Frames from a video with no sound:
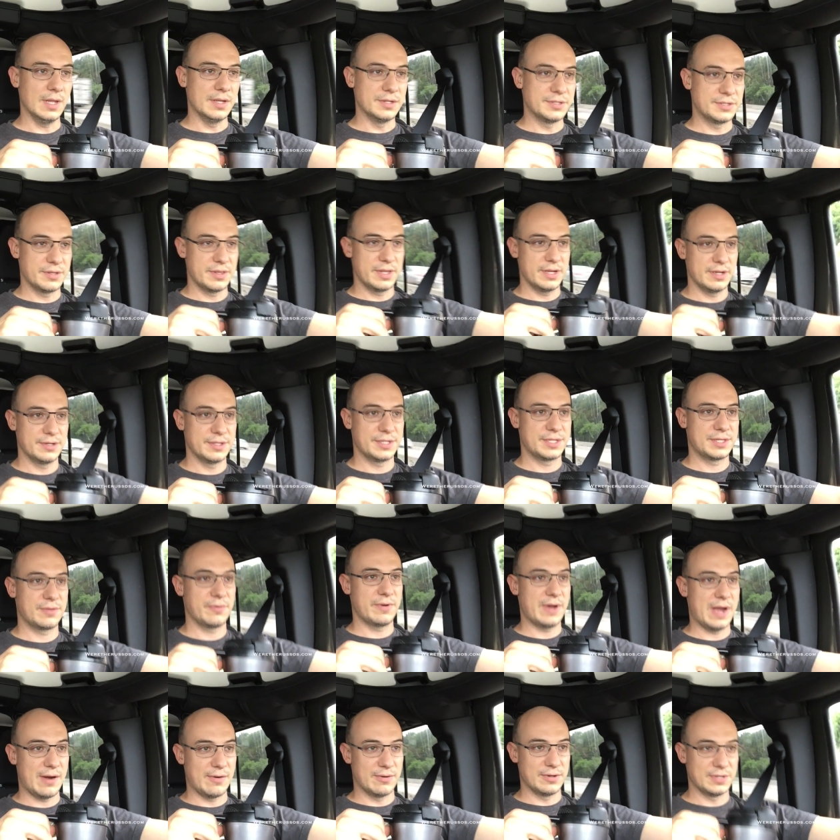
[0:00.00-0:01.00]
So there's
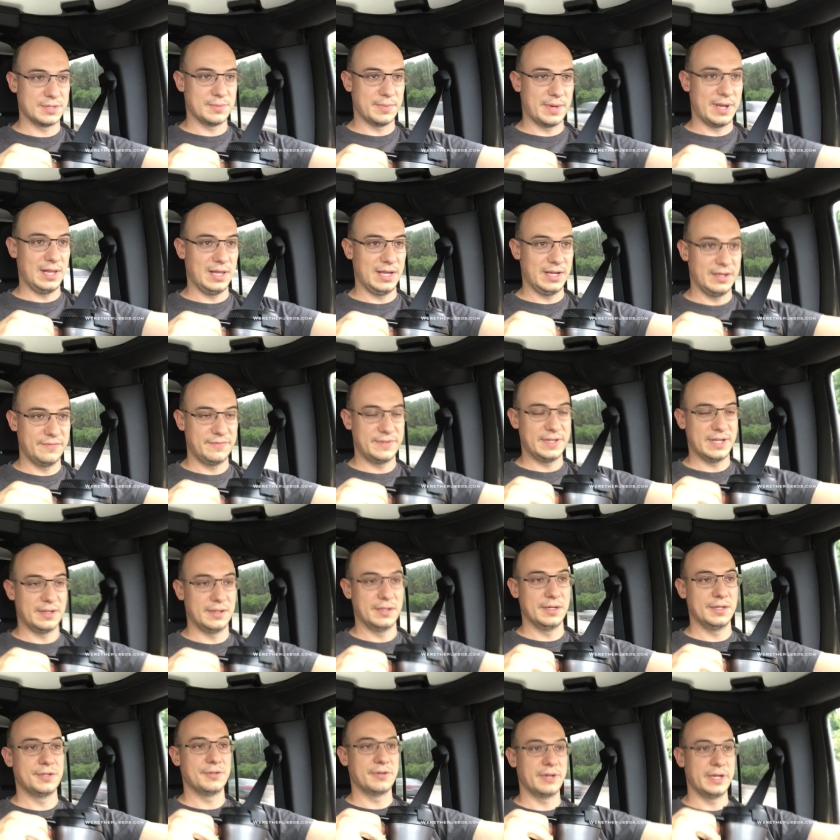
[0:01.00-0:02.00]
three hours of my life
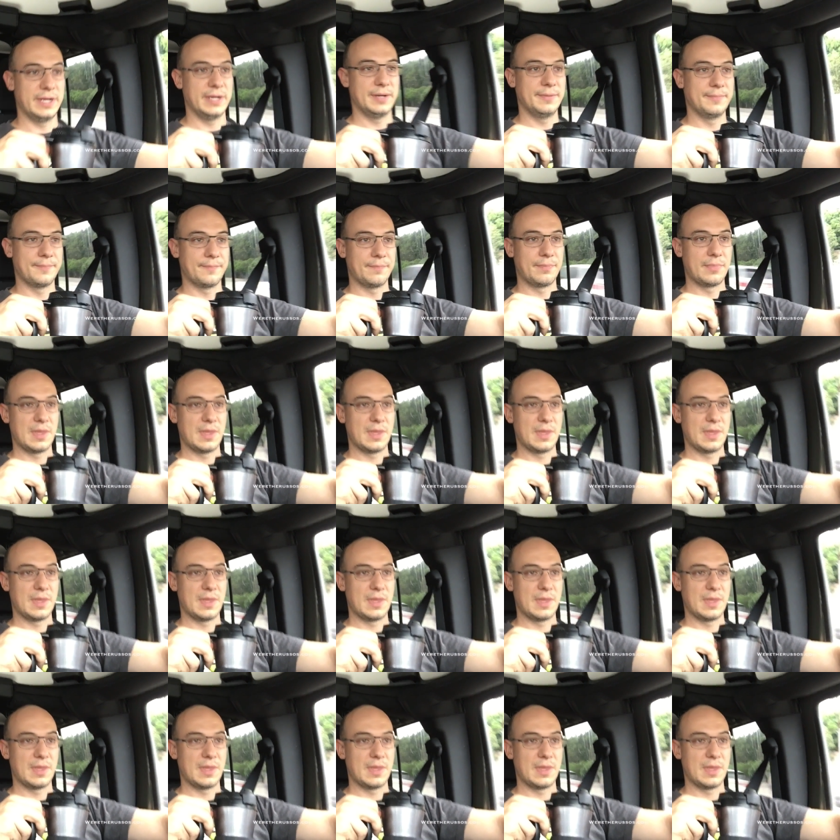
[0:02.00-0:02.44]
down the drain.